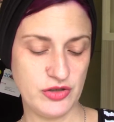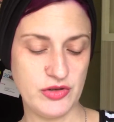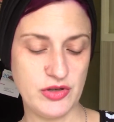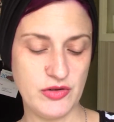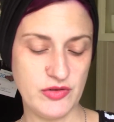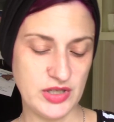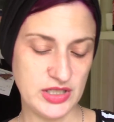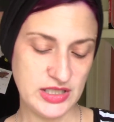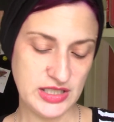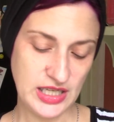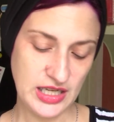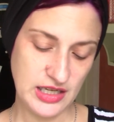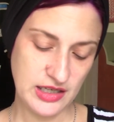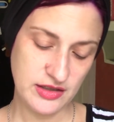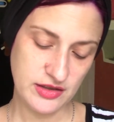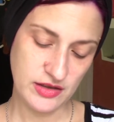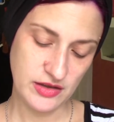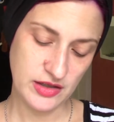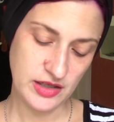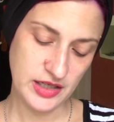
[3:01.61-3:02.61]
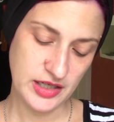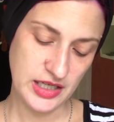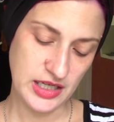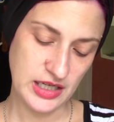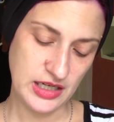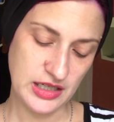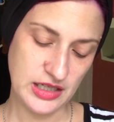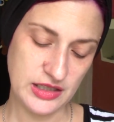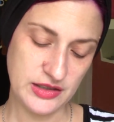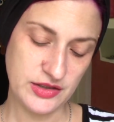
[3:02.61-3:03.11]
you the tint on
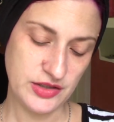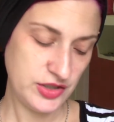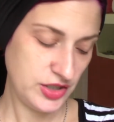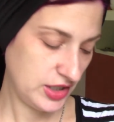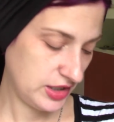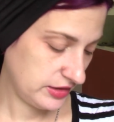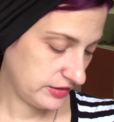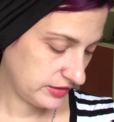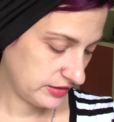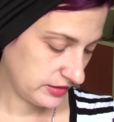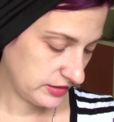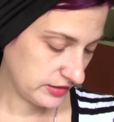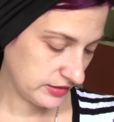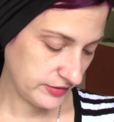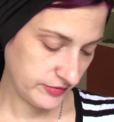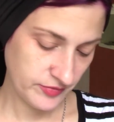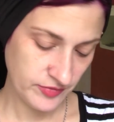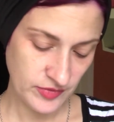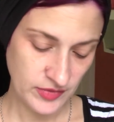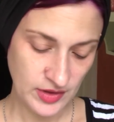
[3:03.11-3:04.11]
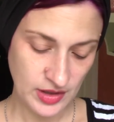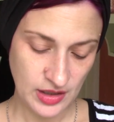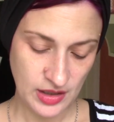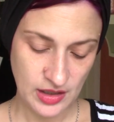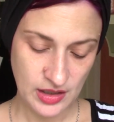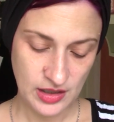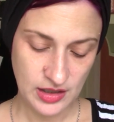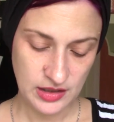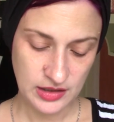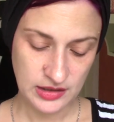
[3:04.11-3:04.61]
it. It's just
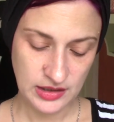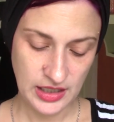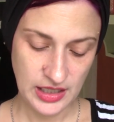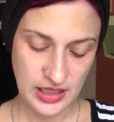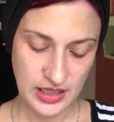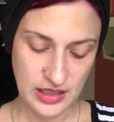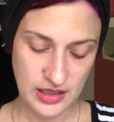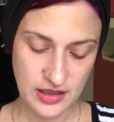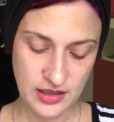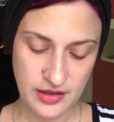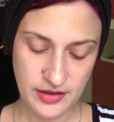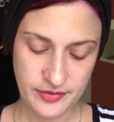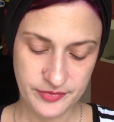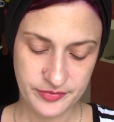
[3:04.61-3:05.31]
like